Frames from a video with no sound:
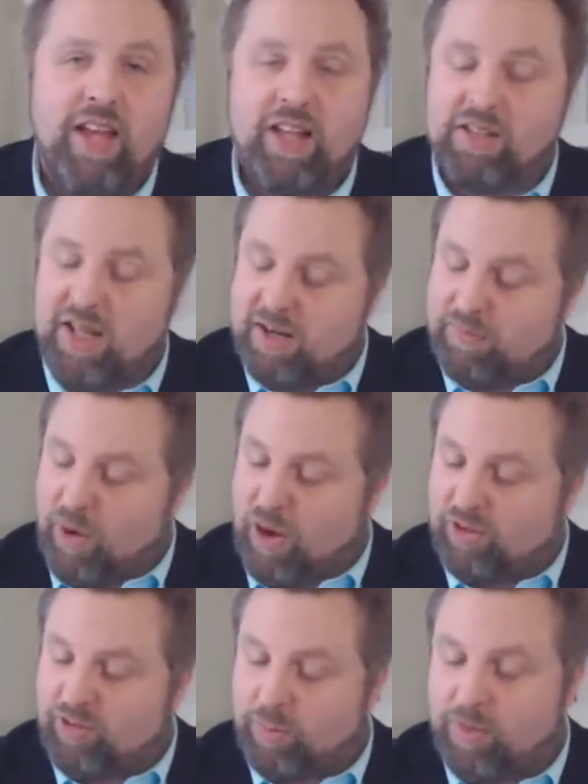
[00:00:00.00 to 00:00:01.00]
in light of
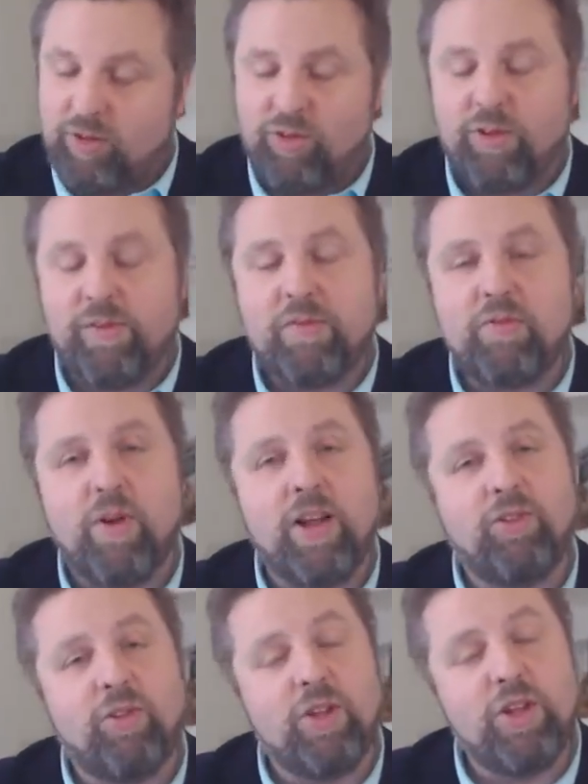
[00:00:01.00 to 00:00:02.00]
awesome conservative
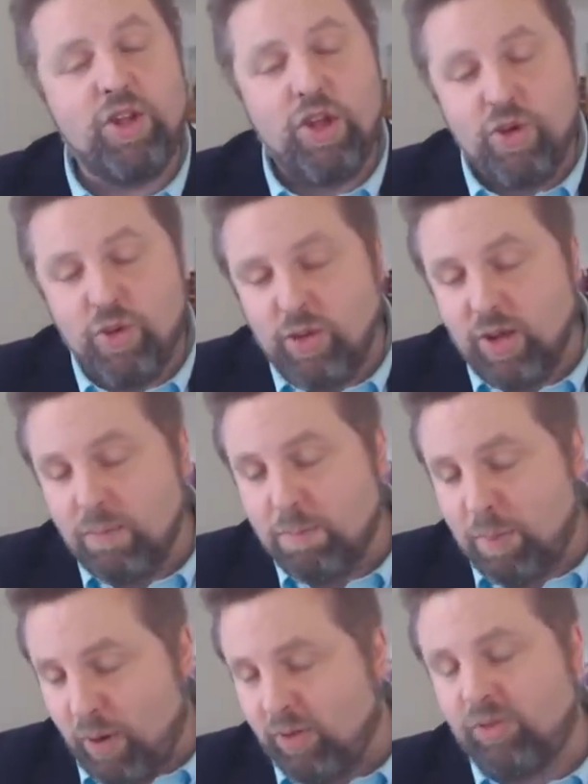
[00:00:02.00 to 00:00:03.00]
trends so that you can
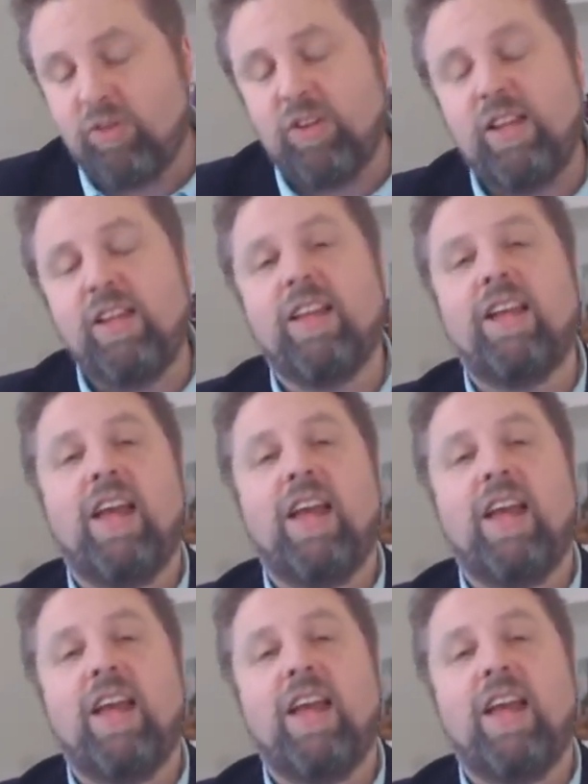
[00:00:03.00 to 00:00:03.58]
personally